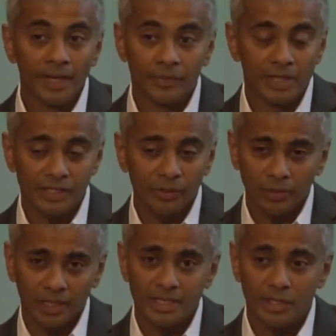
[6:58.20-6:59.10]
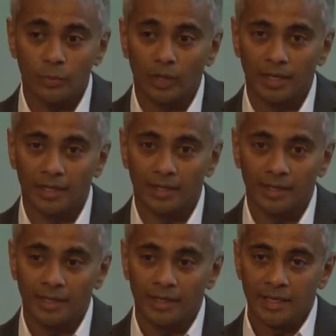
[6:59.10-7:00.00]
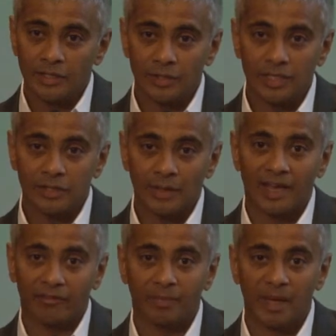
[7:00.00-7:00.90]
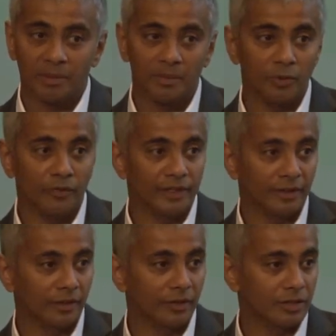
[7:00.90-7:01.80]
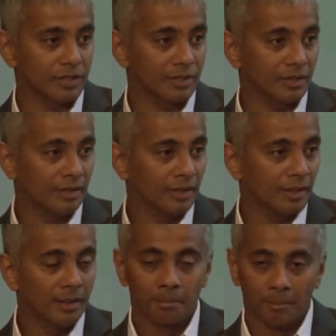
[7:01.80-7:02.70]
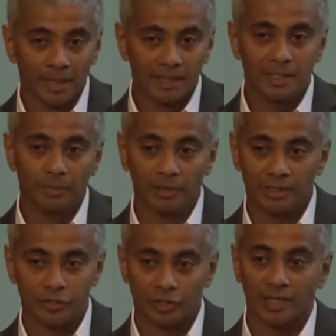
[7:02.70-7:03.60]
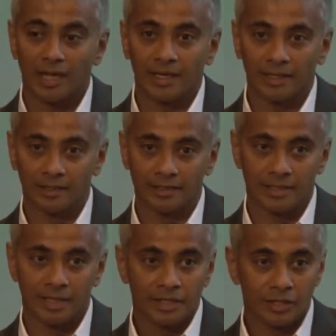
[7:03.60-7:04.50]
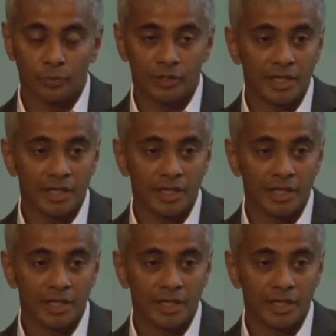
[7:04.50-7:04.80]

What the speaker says: There's no reason why you need to have paper moving across multiple digital islands. So it would